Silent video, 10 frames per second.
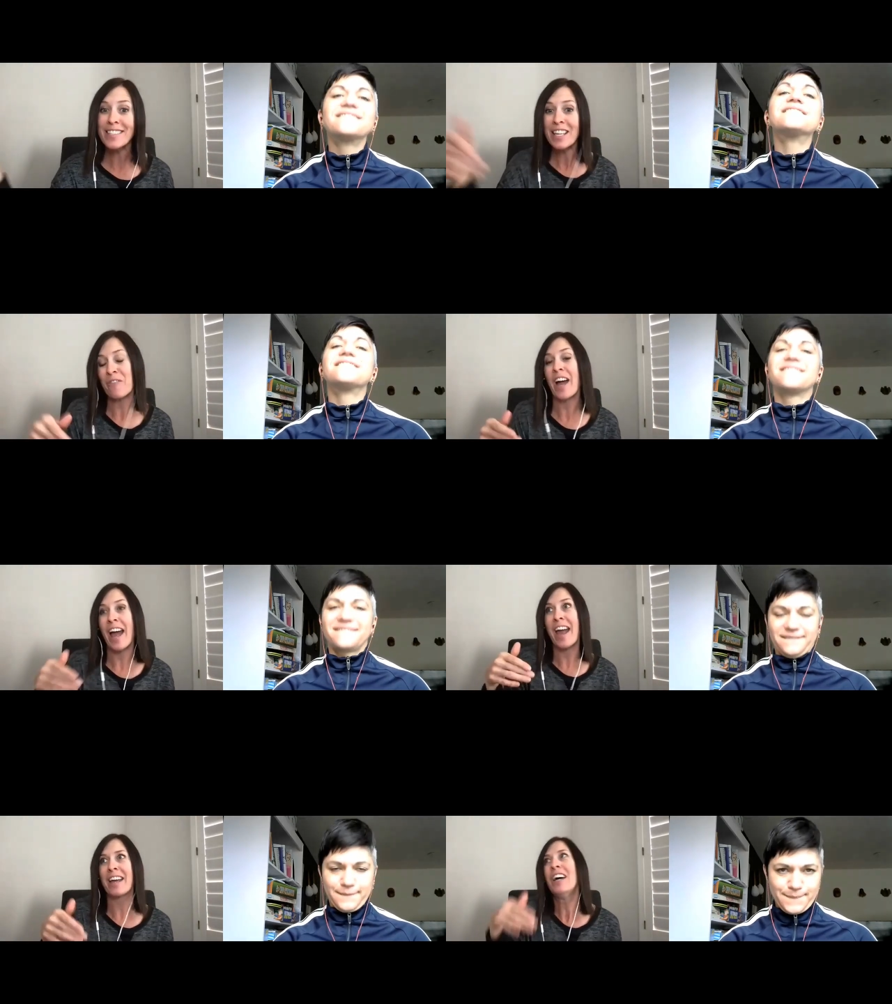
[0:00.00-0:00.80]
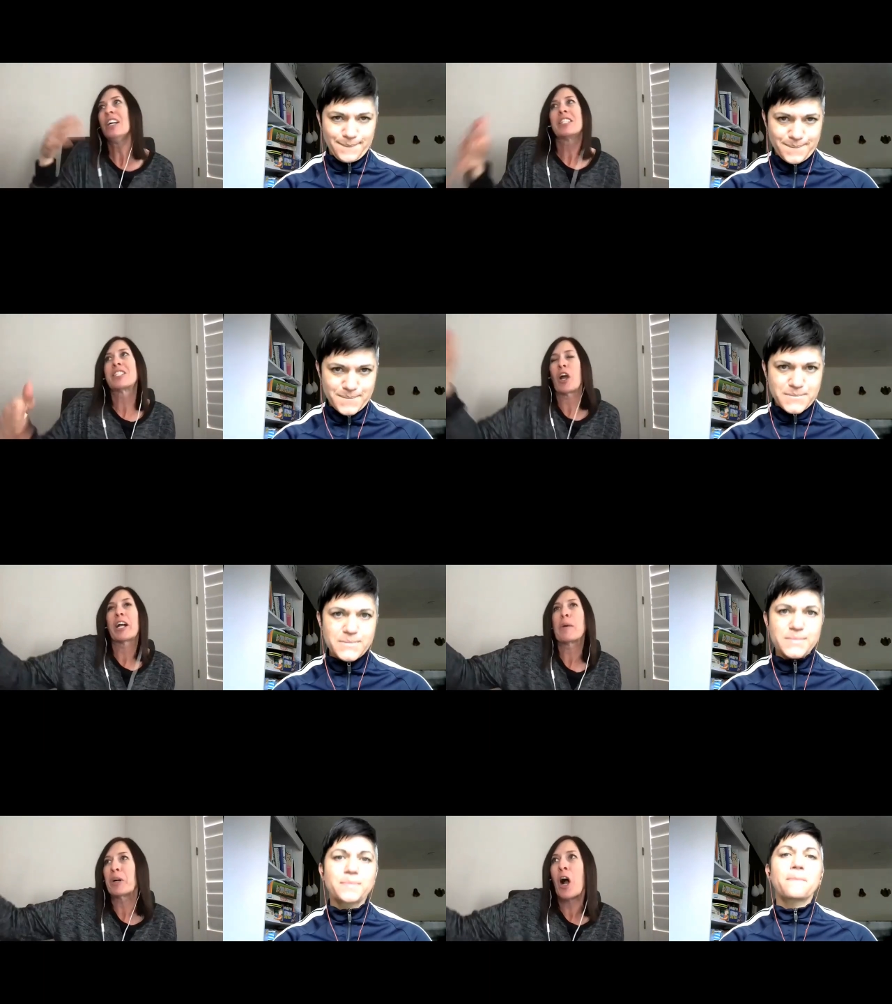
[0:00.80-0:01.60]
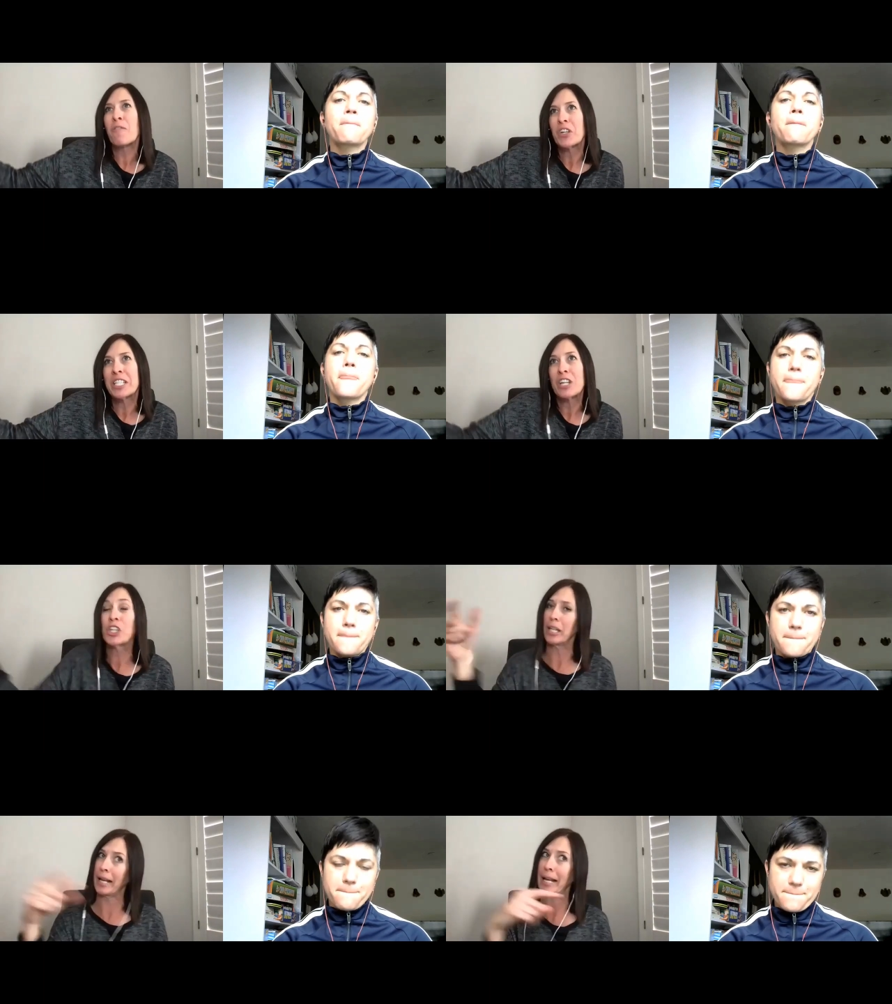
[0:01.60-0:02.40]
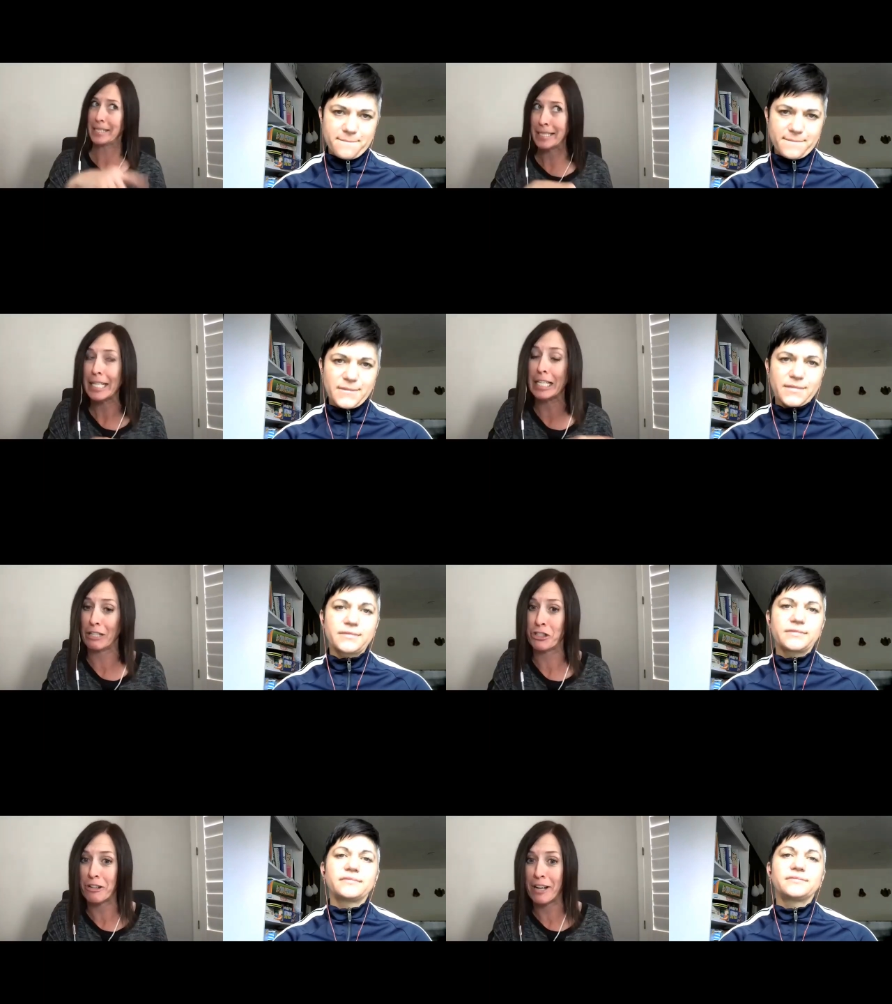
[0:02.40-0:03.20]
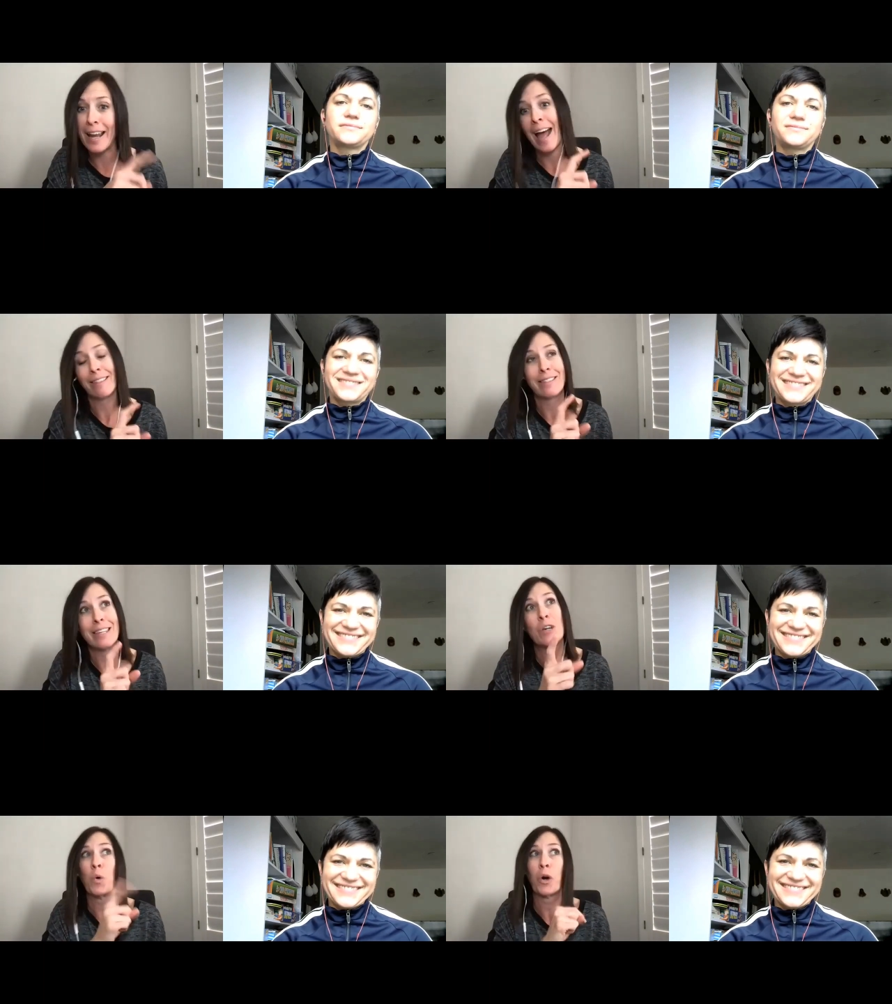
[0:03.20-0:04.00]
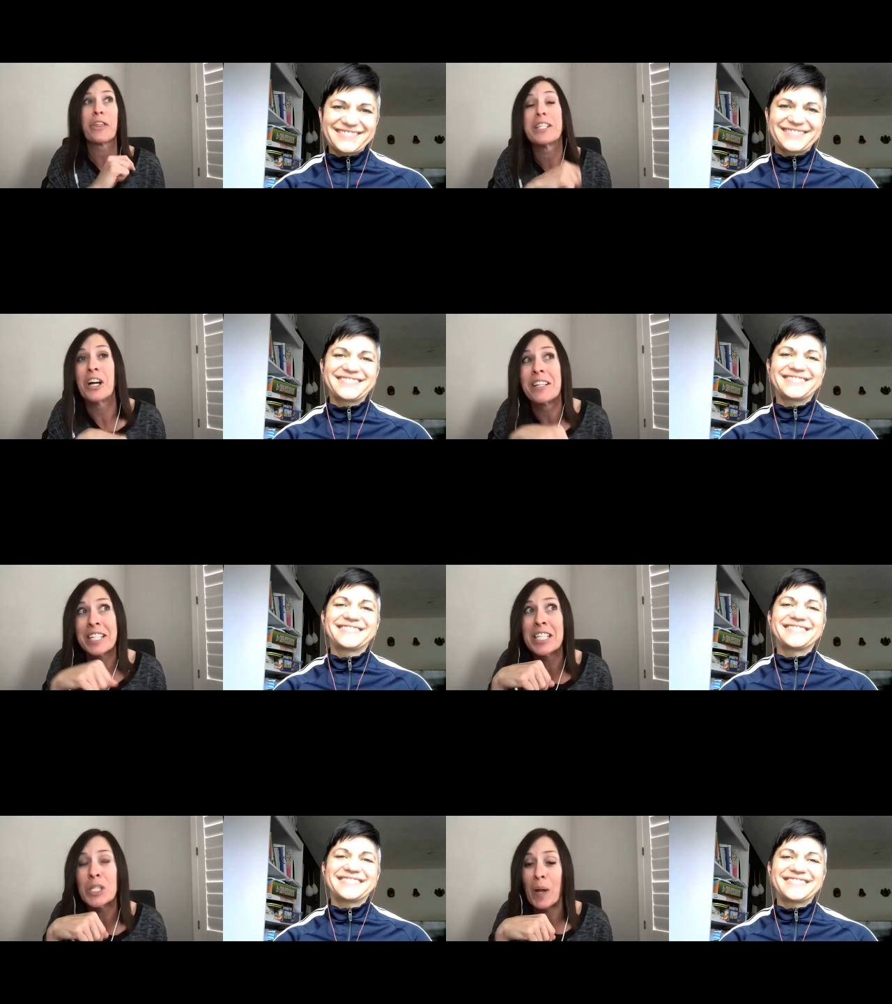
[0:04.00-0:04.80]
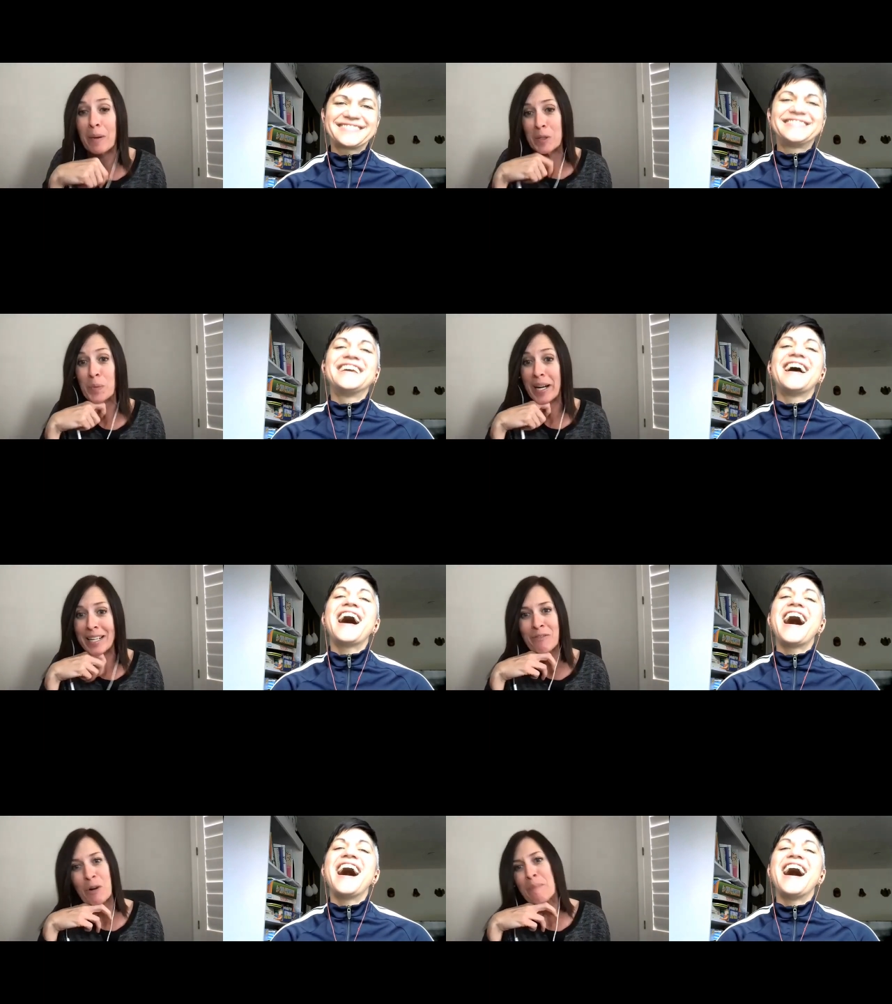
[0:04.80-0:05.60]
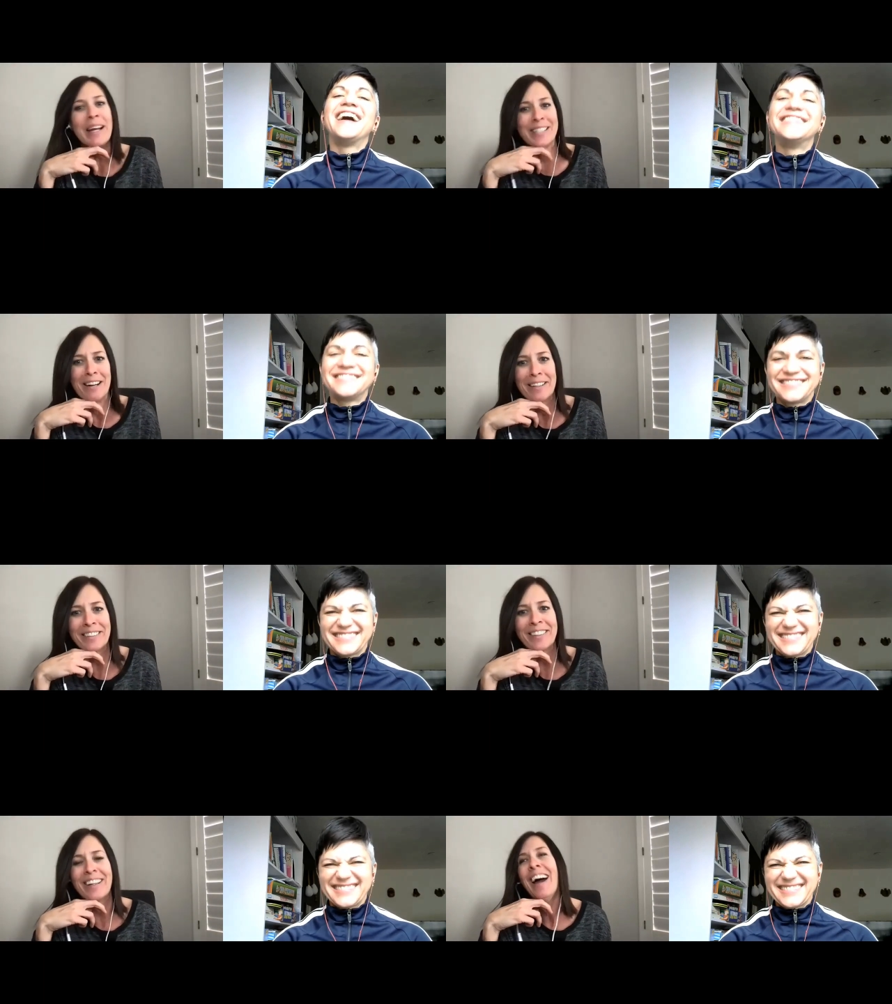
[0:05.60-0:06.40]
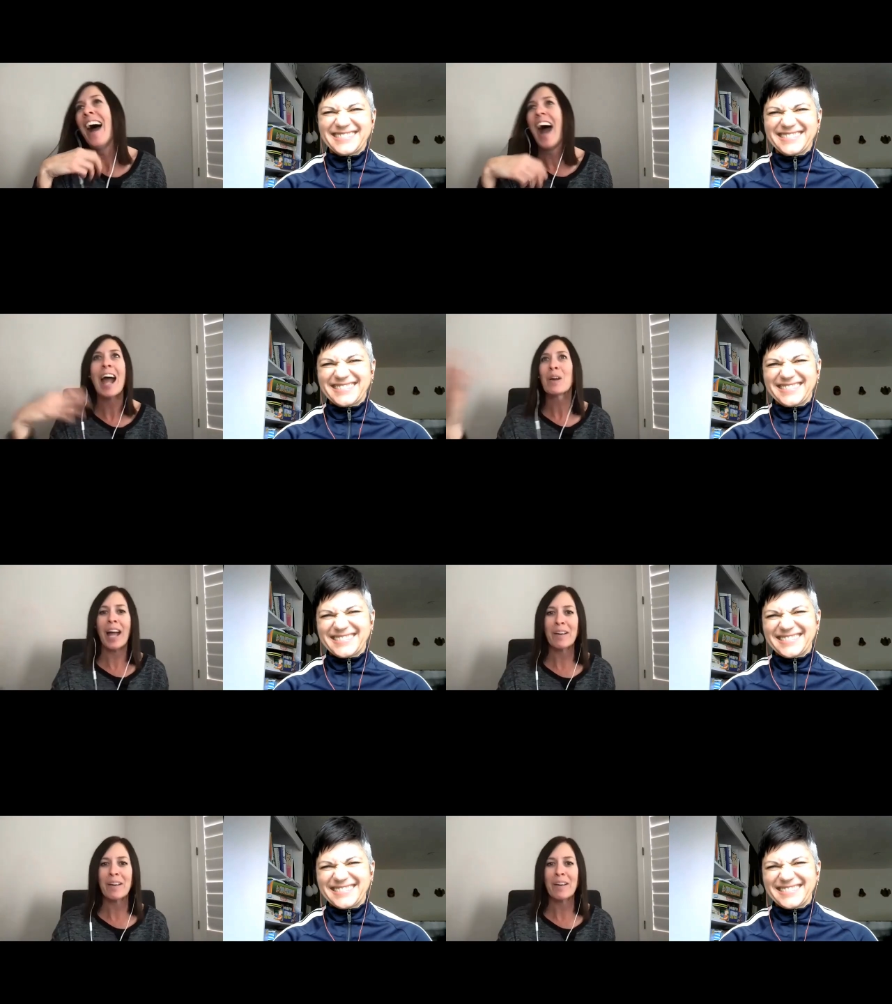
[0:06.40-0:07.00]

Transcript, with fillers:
Speaker 1: If I strike up a conversation like I did yesterday at the orthodontist while I was waiting for my daughter, I